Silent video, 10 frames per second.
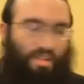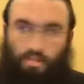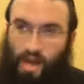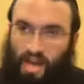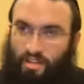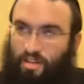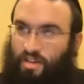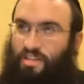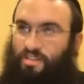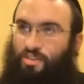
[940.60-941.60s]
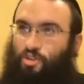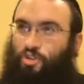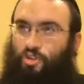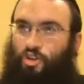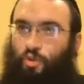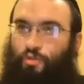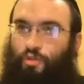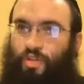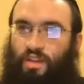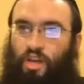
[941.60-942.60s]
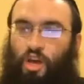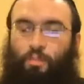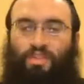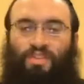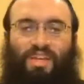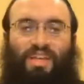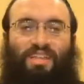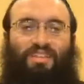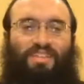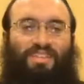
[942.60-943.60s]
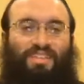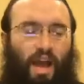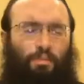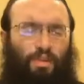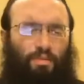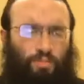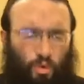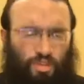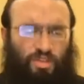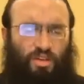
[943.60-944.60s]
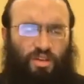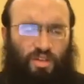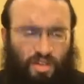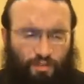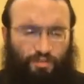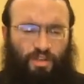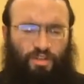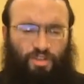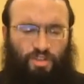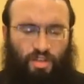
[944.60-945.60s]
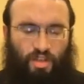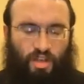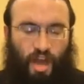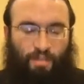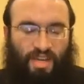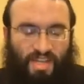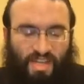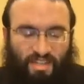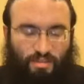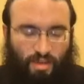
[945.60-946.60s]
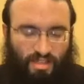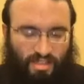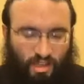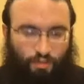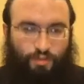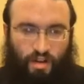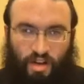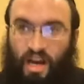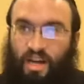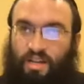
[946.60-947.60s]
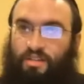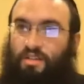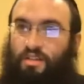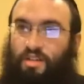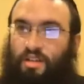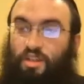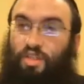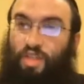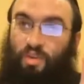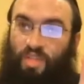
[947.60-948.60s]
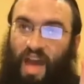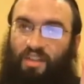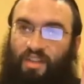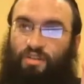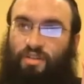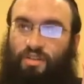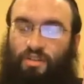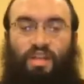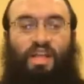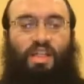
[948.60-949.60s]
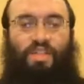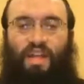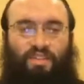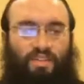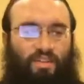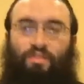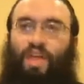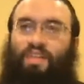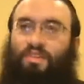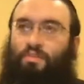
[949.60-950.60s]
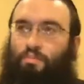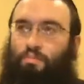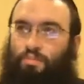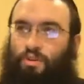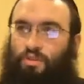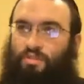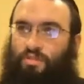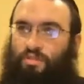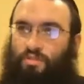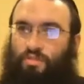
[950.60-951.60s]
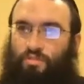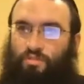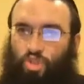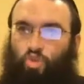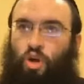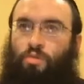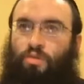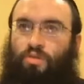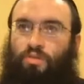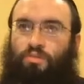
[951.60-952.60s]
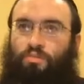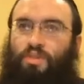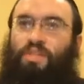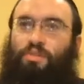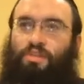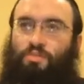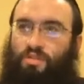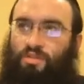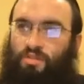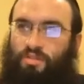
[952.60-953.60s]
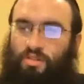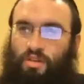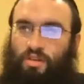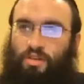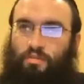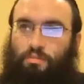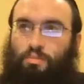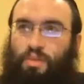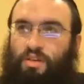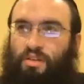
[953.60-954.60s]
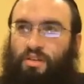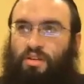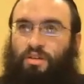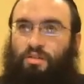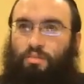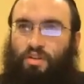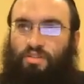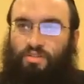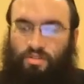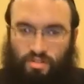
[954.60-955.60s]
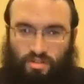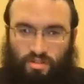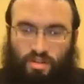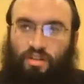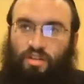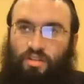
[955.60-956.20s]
That's a milo, and it's still good to go for that. But to, to say I'm being moser nefesh, I'm killing myself for God, to think with that kavan, that's gonna that's gonna build strong pinius muscles, big muscles